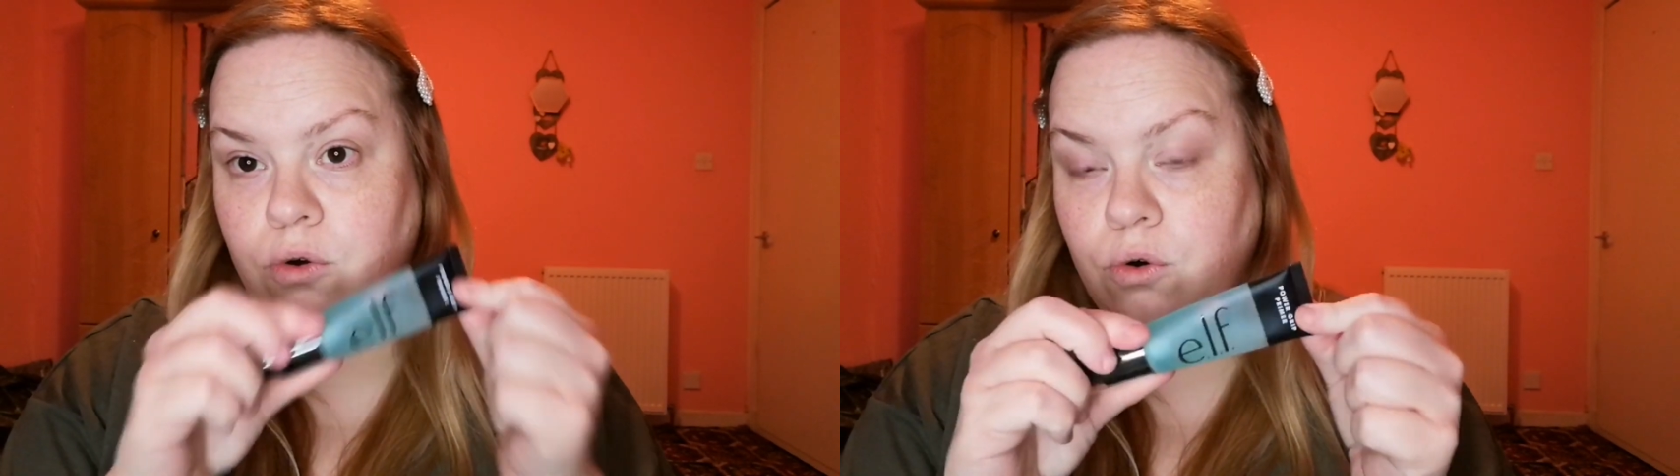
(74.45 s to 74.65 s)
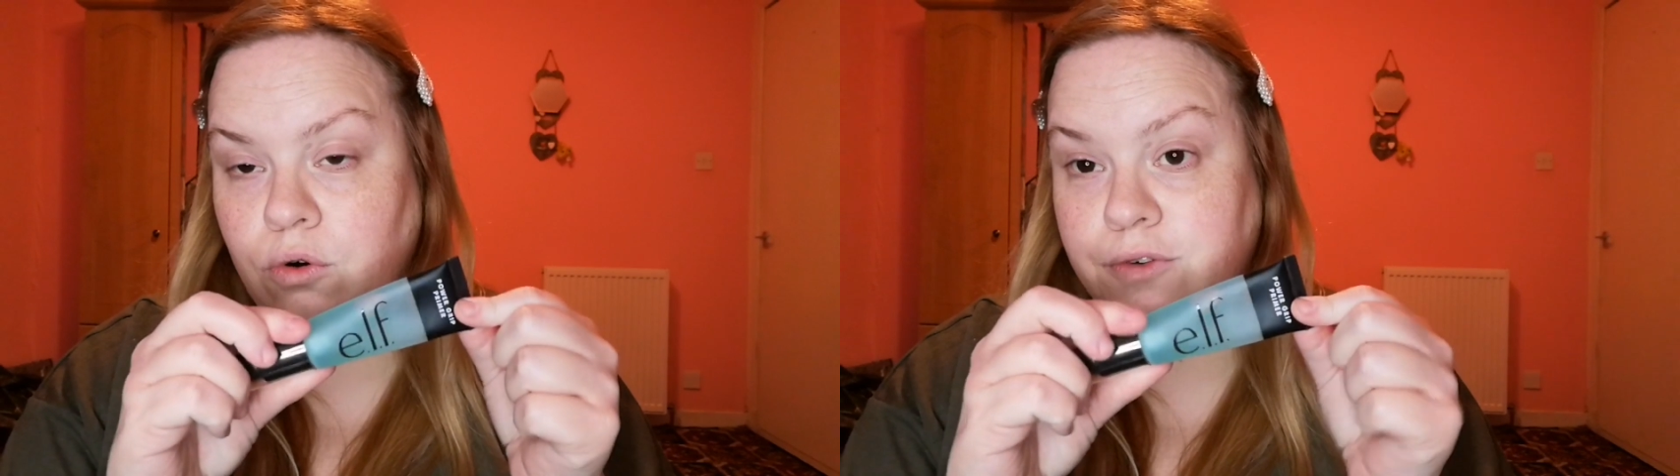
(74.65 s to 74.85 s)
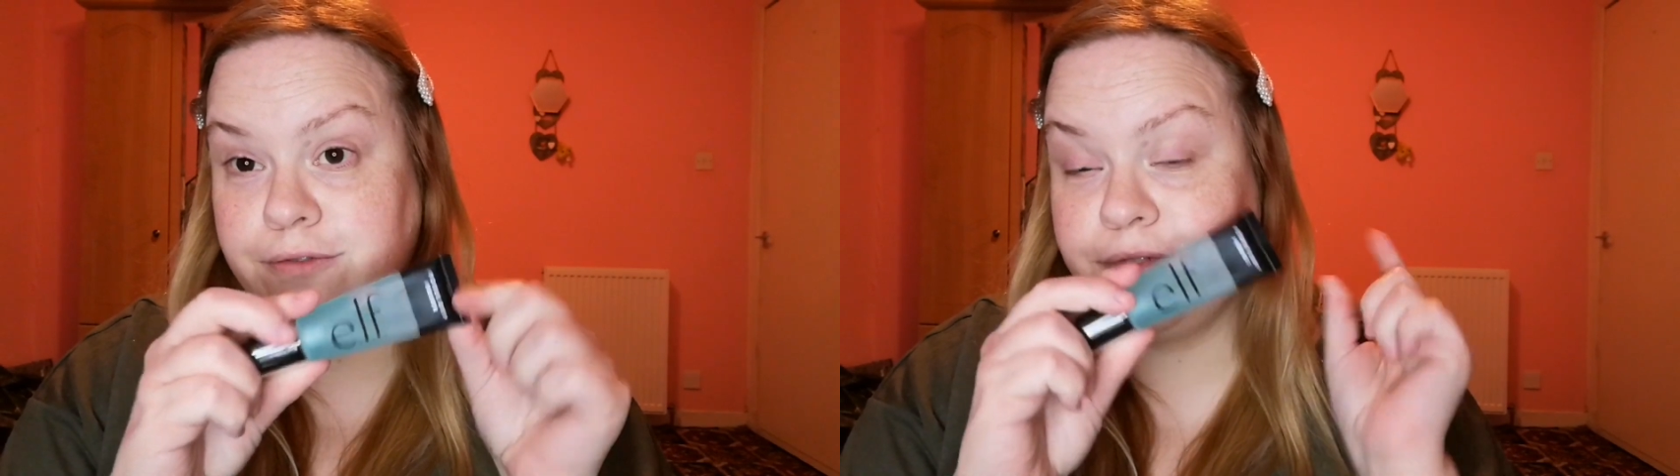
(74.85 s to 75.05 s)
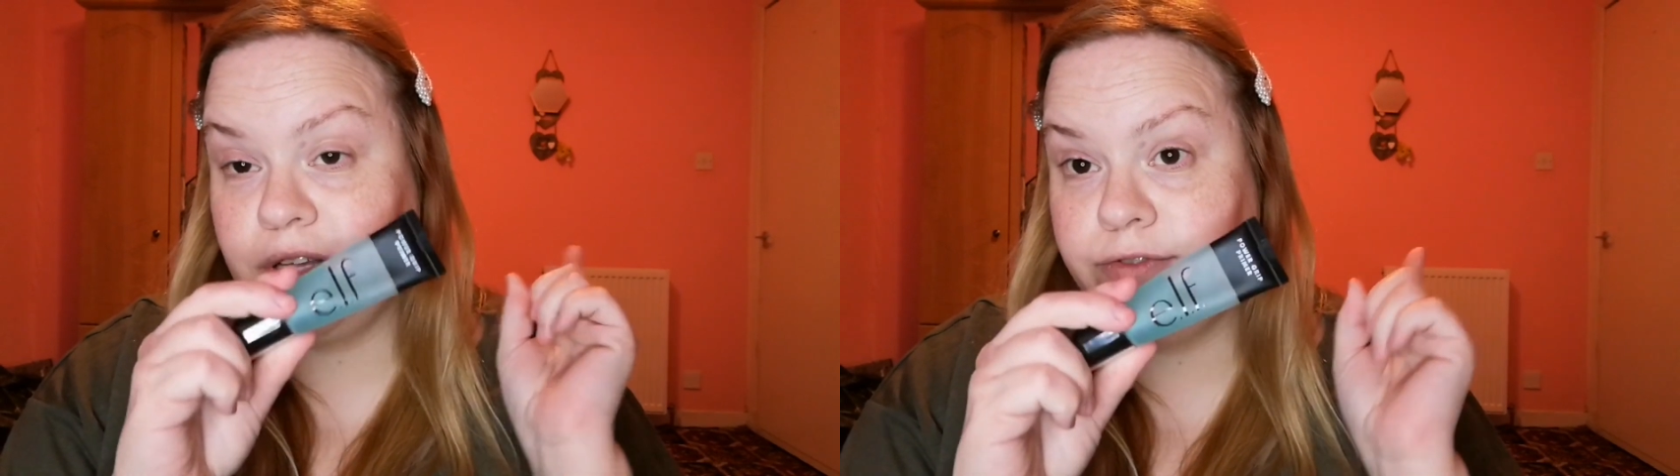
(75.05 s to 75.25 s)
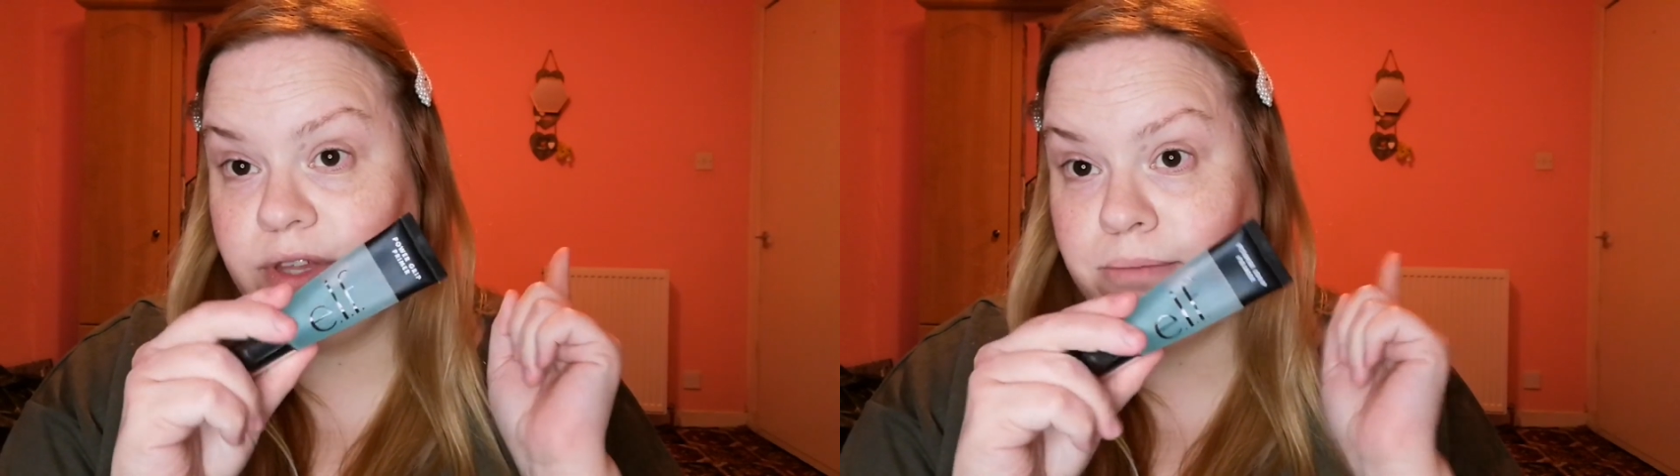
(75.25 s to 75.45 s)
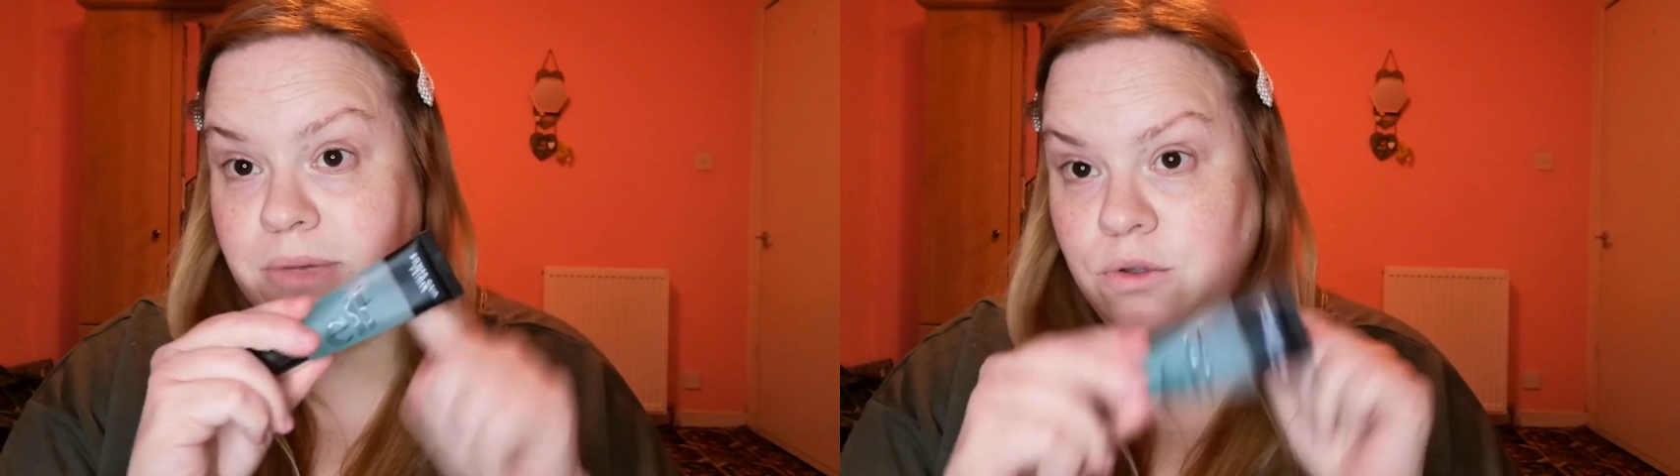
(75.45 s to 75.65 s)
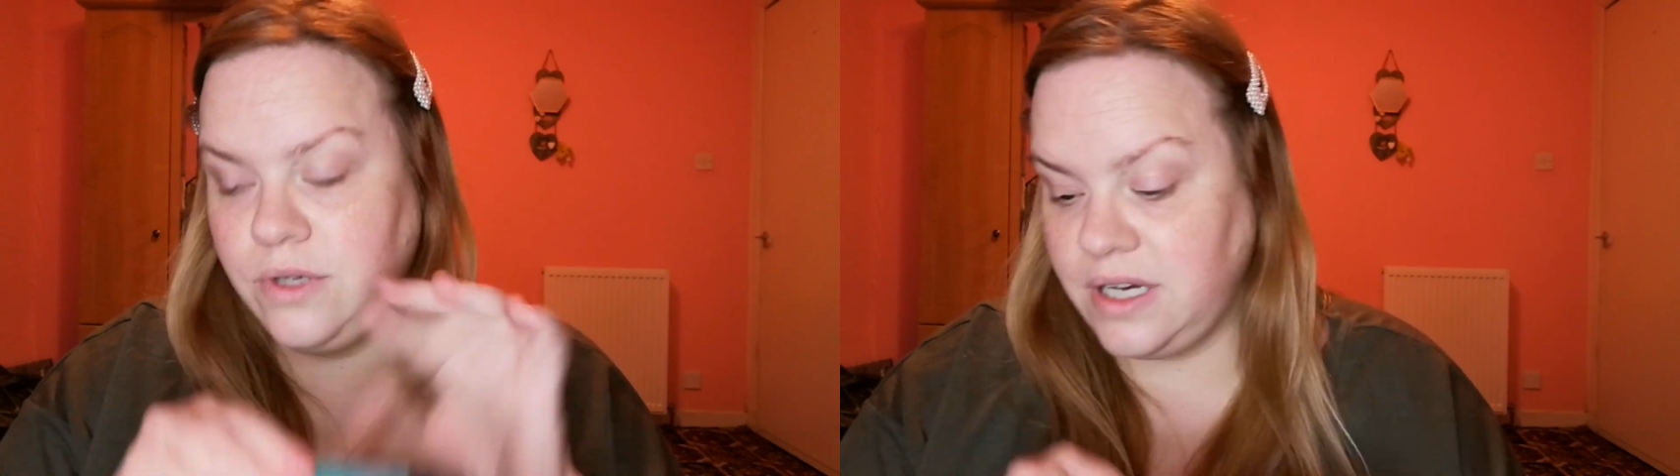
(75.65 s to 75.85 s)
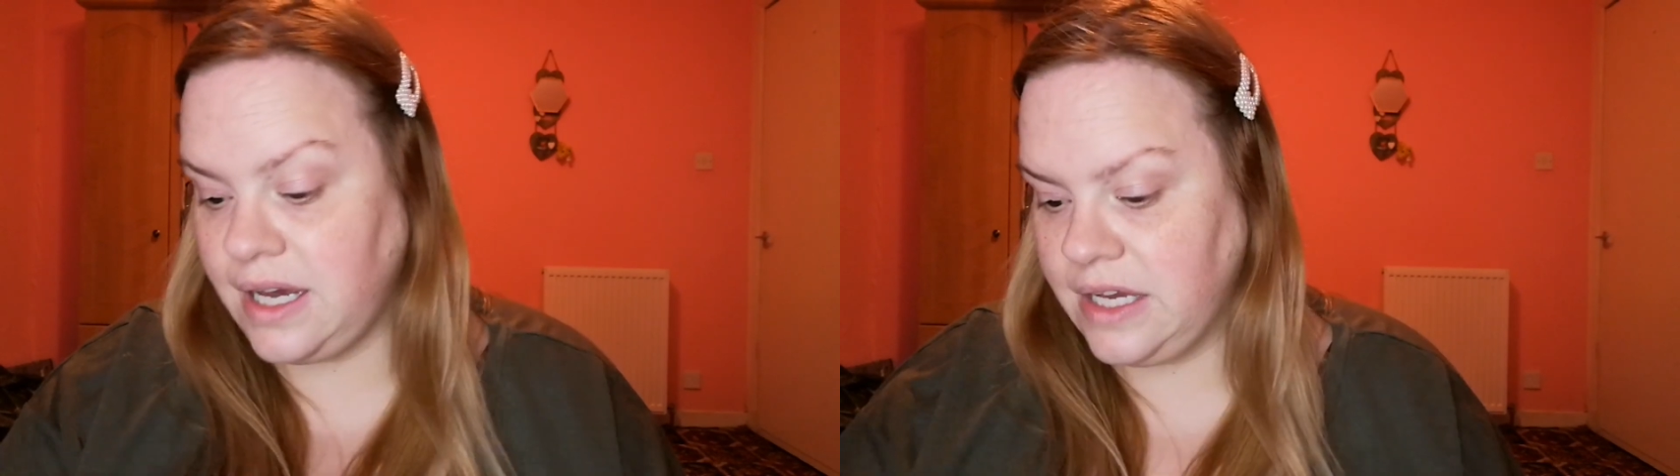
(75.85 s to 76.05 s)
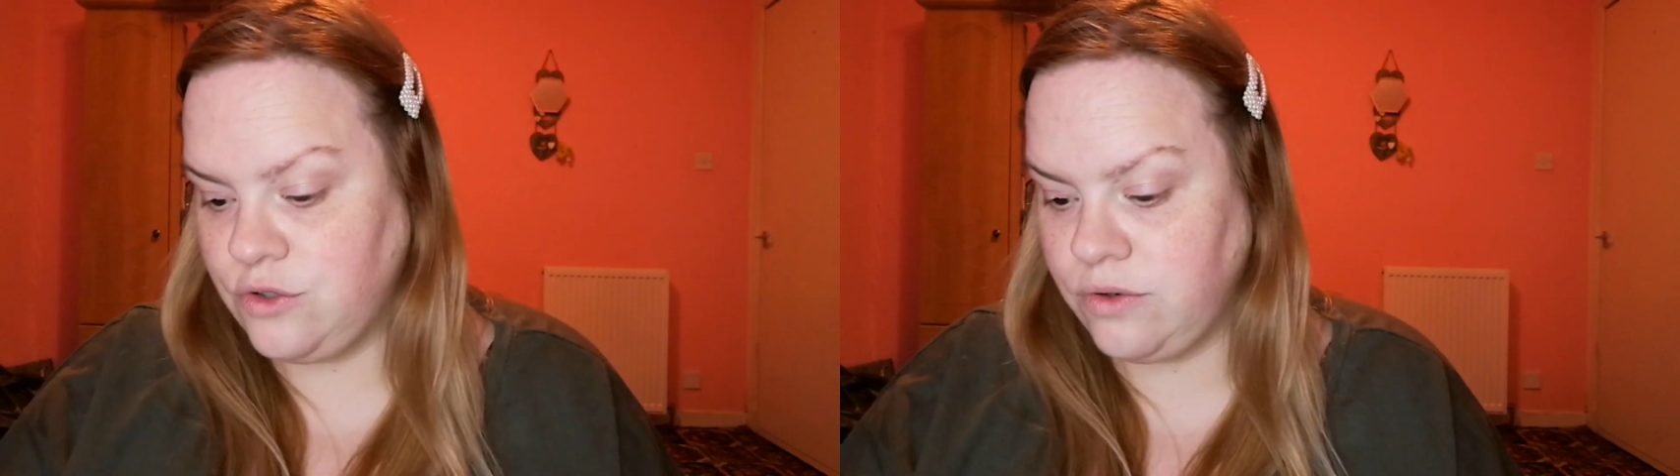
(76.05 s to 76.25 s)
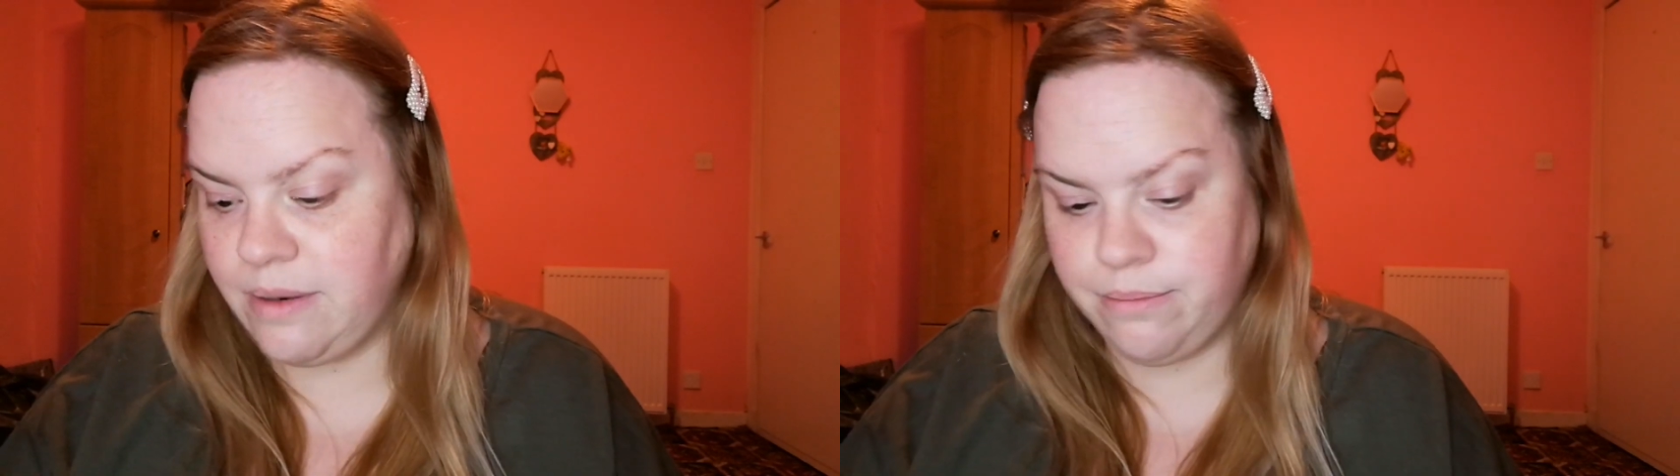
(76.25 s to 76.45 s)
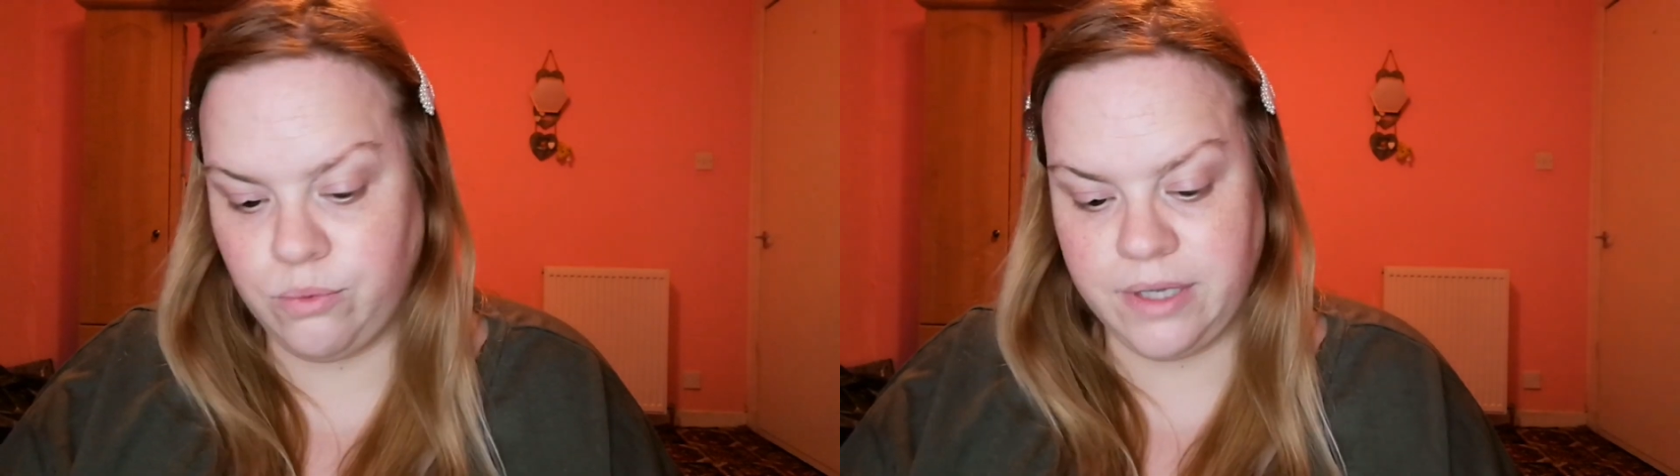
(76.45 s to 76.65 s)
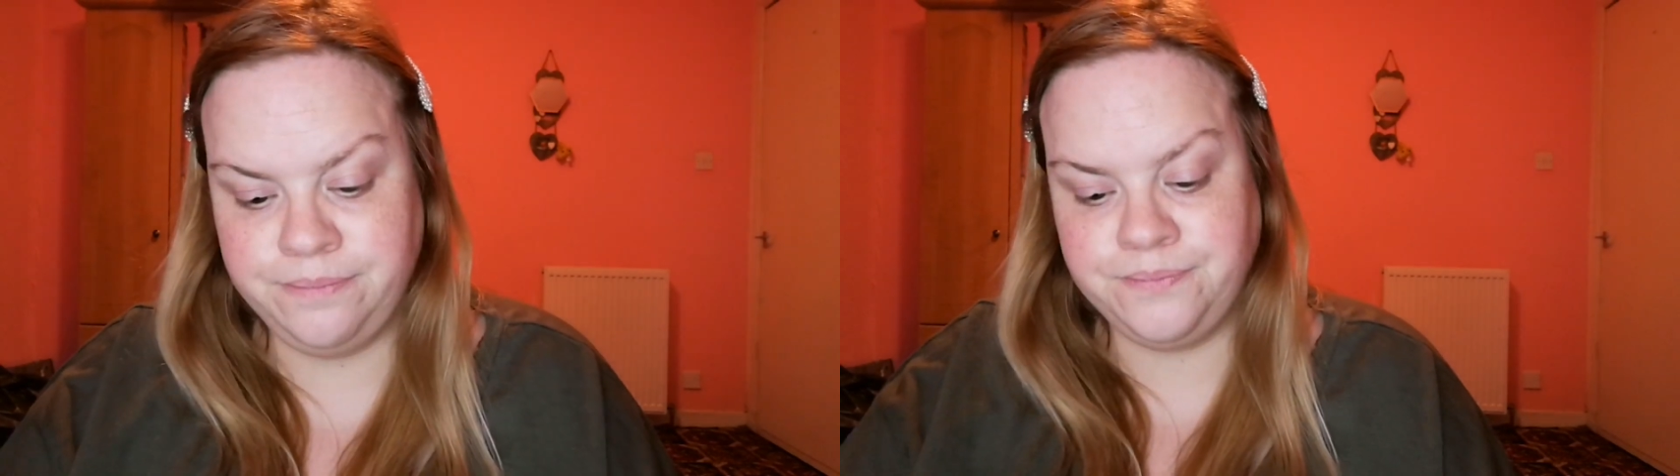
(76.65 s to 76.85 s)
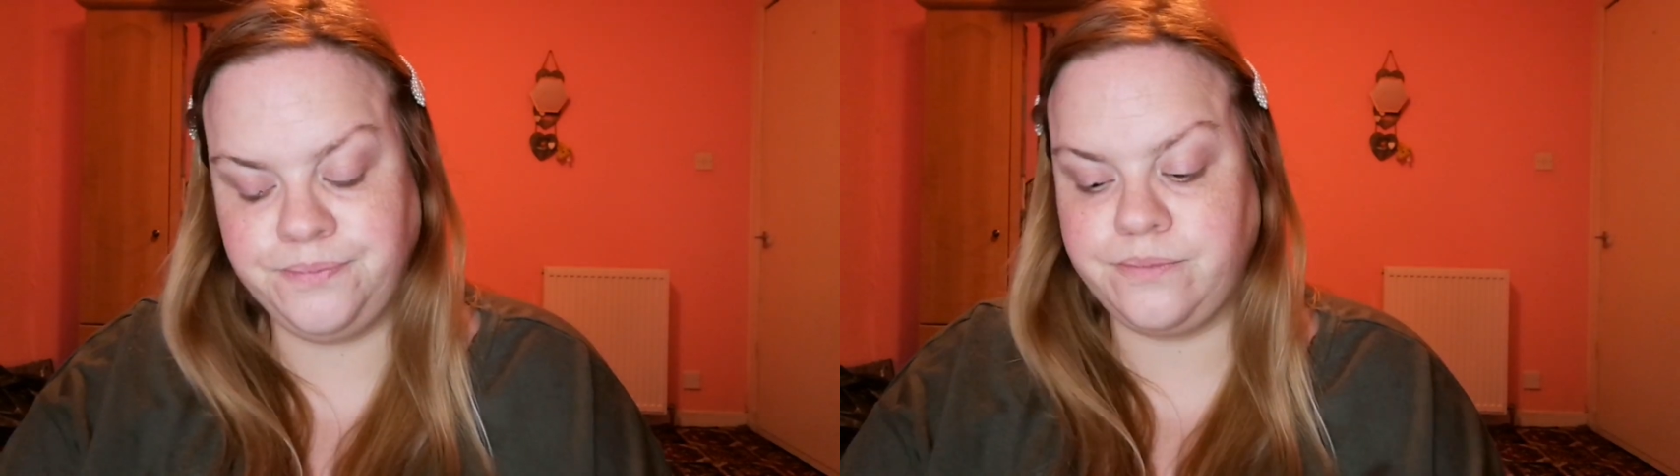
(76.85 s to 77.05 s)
of the Milk Hydro Grip one.